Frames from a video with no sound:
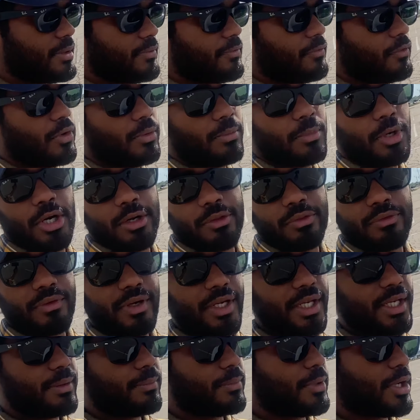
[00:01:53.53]
for Model
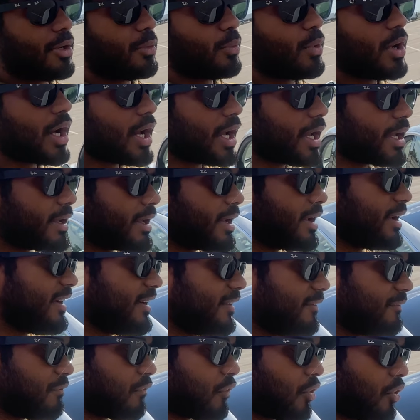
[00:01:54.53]
3 and Model Y
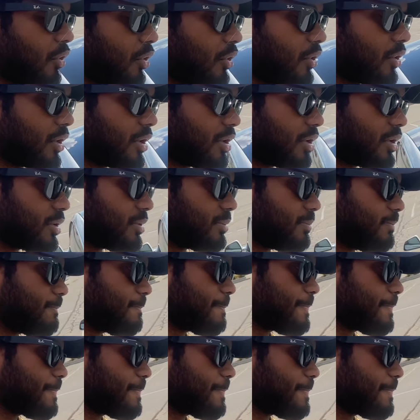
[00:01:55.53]
for,